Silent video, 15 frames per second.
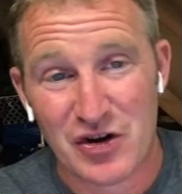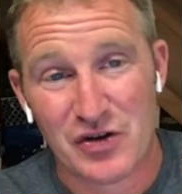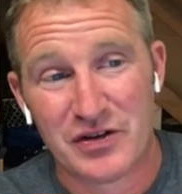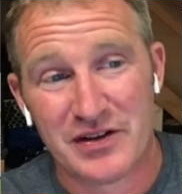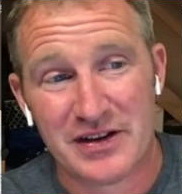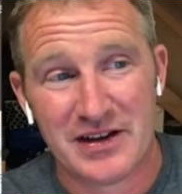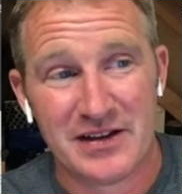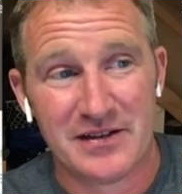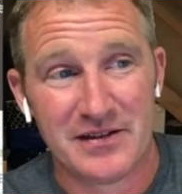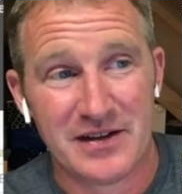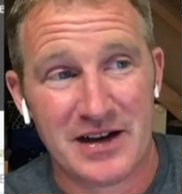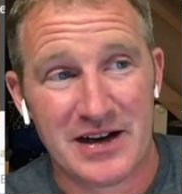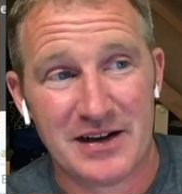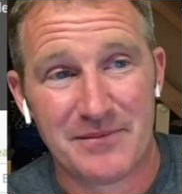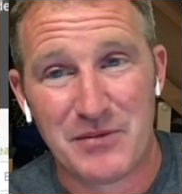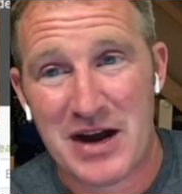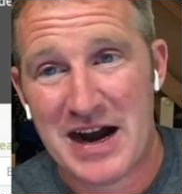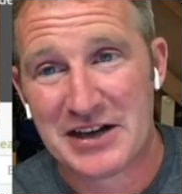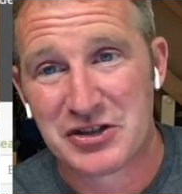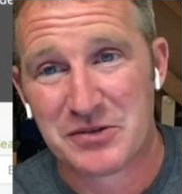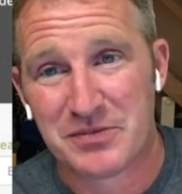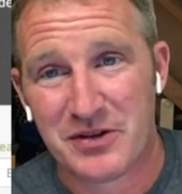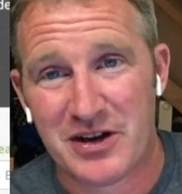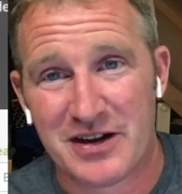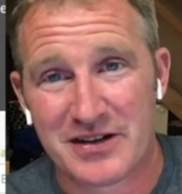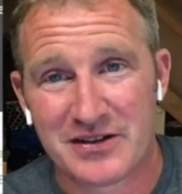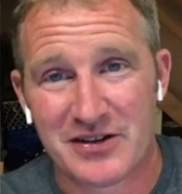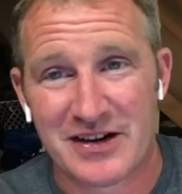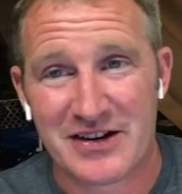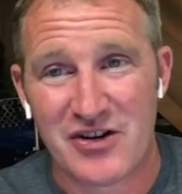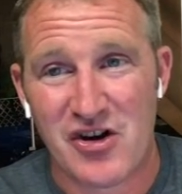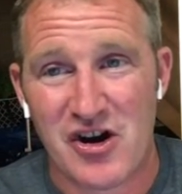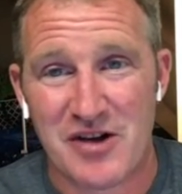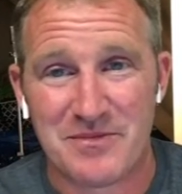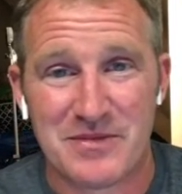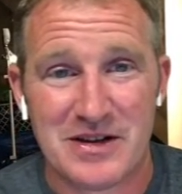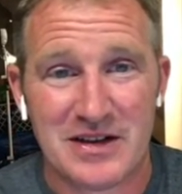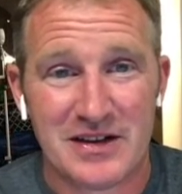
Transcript: go to the uh, hydroblok.com